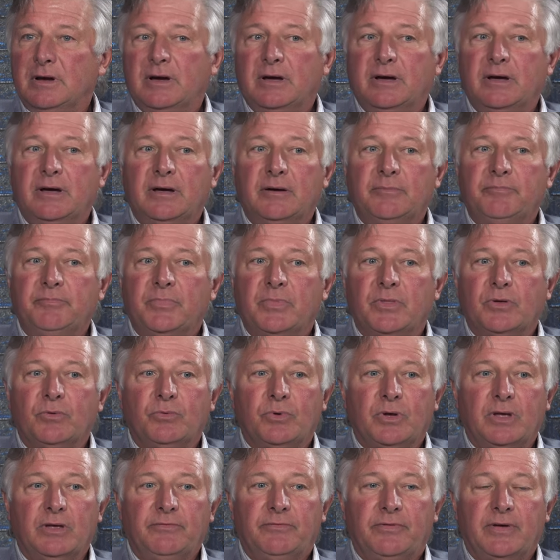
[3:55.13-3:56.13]
Um,
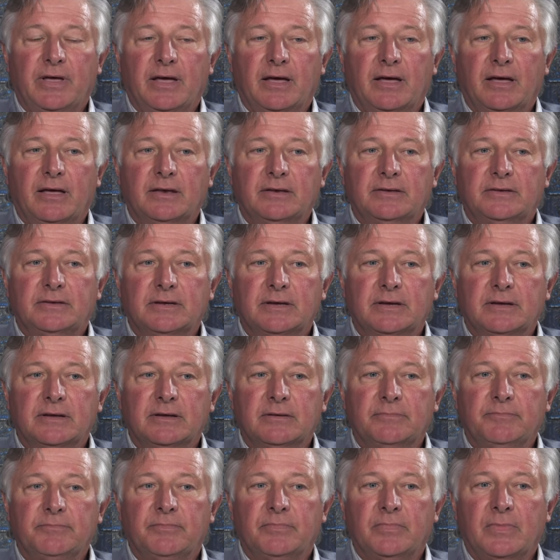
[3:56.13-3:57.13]
we've had,
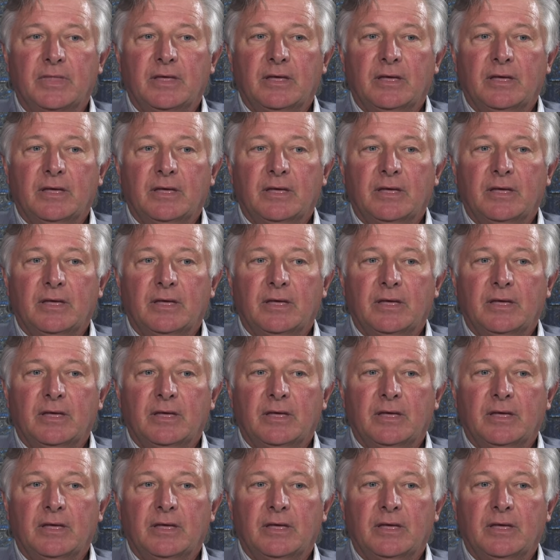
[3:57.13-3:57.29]
um,